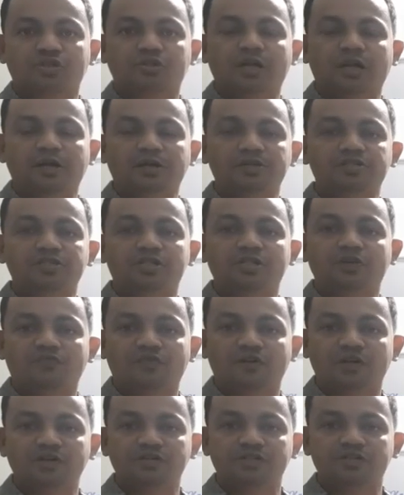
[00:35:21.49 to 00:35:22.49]
that is
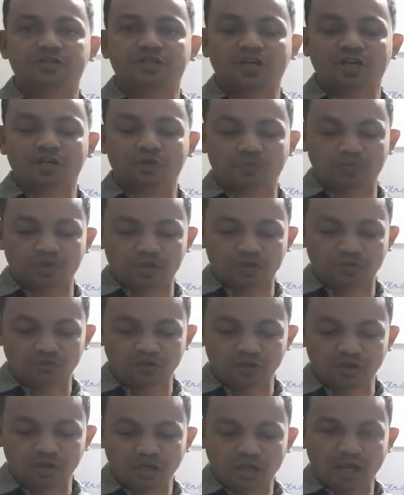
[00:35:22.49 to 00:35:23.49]
differentiate
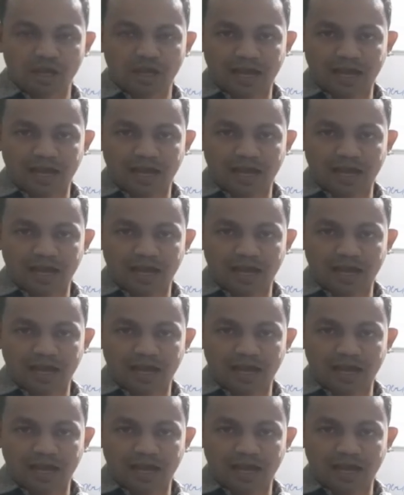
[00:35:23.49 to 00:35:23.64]
between